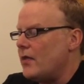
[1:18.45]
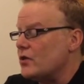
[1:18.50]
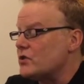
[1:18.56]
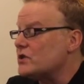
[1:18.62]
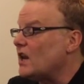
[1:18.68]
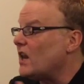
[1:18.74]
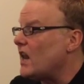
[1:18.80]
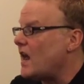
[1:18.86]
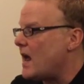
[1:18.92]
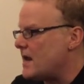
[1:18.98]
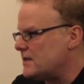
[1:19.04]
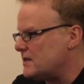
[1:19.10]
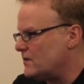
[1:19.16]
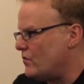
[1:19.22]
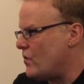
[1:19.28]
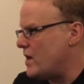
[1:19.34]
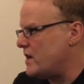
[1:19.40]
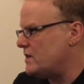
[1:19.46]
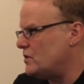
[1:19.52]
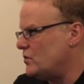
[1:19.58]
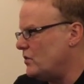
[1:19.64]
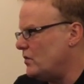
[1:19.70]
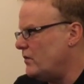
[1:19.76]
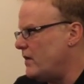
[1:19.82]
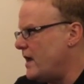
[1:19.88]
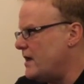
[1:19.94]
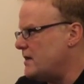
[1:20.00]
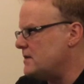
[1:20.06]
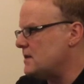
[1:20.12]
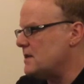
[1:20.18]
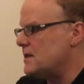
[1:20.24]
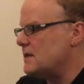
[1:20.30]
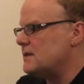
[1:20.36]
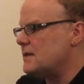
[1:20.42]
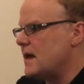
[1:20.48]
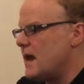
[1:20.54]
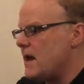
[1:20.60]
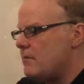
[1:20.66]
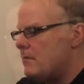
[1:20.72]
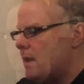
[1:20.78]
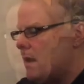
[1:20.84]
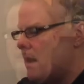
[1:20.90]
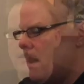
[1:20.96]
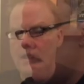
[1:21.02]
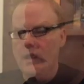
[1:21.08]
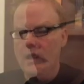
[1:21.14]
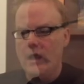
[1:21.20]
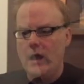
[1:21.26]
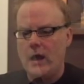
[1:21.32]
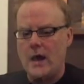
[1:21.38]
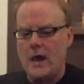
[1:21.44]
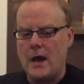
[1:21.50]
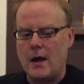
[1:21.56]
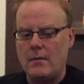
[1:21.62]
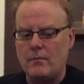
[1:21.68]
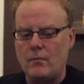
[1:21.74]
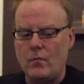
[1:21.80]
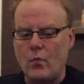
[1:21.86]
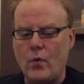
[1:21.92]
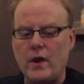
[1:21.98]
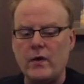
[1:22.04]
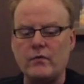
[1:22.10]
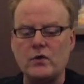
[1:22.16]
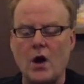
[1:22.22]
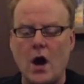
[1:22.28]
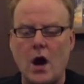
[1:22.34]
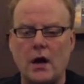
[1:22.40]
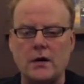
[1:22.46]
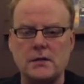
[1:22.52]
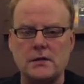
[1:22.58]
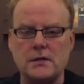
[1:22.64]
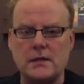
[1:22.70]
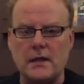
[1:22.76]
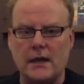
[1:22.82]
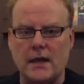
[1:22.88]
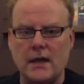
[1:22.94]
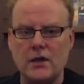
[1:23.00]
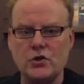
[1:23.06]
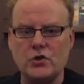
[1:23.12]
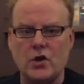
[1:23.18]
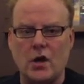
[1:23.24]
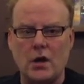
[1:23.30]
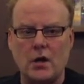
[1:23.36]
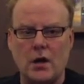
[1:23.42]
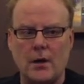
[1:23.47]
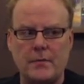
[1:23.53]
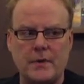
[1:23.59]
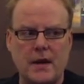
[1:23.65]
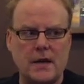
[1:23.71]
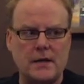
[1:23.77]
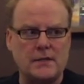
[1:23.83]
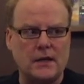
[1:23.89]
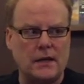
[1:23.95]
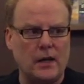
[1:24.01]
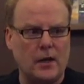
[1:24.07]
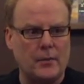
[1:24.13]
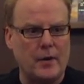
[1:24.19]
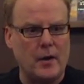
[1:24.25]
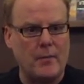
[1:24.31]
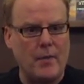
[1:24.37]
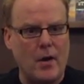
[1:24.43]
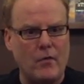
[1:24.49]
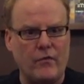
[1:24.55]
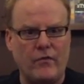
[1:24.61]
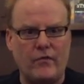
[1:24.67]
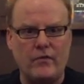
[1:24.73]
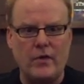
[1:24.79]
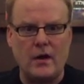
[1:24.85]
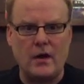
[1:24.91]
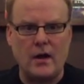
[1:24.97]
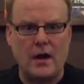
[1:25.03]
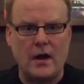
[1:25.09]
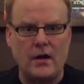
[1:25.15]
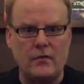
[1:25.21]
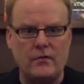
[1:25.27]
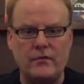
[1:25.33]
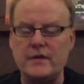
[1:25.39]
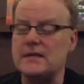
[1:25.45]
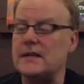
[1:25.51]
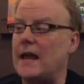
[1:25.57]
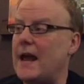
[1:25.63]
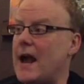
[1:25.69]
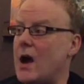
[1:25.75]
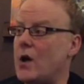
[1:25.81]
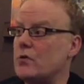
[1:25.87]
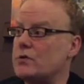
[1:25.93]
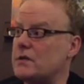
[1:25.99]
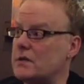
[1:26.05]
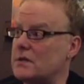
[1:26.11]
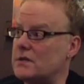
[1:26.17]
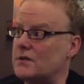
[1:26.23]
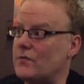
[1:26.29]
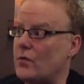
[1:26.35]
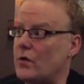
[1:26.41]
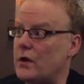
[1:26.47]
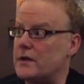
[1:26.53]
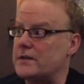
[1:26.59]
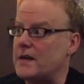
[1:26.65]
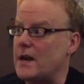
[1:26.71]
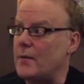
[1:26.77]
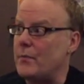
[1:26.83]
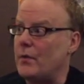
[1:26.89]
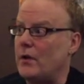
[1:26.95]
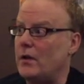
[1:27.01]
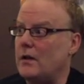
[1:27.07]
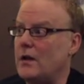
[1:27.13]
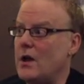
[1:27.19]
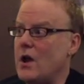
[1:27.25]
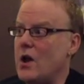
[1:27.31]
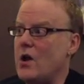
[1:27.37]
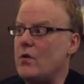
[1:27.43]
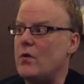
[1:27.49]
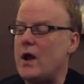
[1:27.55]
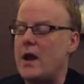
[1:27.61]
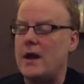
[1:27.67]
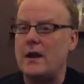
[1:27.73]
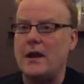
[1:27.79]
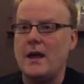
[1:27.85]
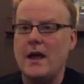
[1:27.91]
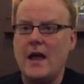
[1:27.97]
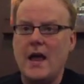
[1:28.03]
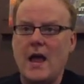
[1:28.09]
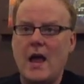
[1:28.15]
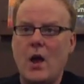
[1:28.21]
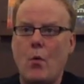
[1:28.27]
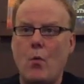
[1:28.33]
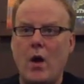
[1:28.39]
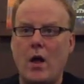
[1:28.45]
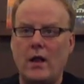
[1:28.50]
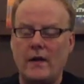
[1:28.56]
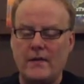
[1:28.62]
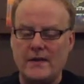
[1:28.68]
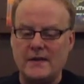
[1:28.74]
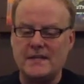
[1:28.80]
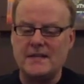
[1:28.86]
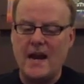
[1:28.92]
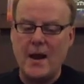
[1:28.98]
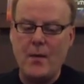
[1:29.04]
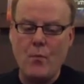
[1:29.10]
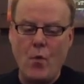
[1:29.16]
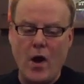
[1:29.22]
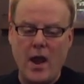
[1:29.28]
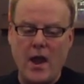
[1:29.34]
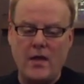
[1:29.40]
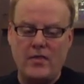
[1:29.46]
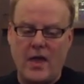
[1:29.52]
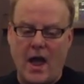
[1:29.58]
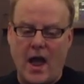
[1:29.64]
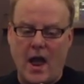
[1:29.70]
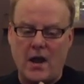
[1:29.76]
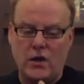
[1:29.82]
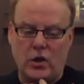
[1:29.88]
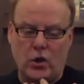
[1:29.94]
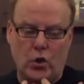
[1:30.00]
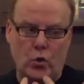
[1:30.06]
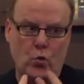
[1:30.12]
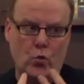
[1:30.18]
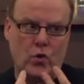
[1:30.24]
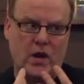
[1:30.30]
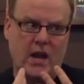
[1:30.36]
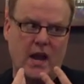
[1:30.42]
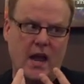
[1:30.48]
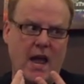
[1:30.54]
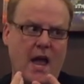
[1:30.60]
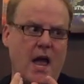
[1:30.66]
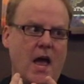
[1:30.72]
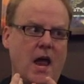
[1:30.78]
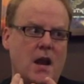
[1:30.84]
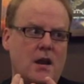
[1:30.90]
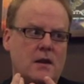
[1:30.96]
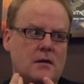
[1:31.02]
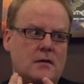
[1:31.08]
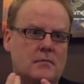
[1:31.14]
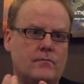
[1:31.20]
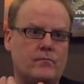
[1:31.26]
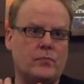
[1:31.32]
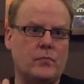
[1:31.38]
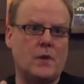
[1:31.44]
There's lots of ways to advance in this game. We've talked in the Kickstarter updates a little bit about Vizsla houses, for example, right? Well, in the same way that you can